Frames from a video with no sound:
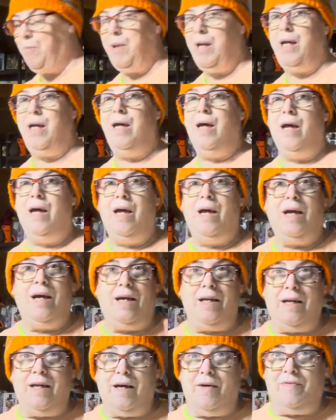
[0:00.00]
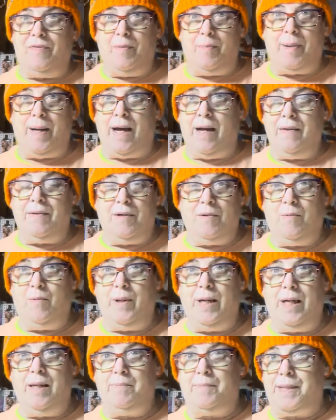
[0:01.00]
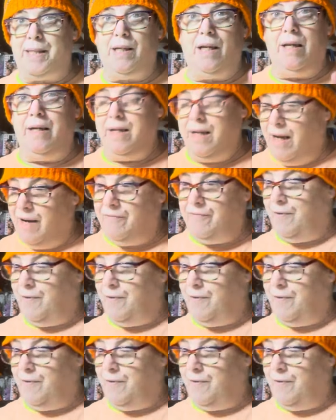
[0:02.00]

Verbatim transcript: me enough about the whips, enough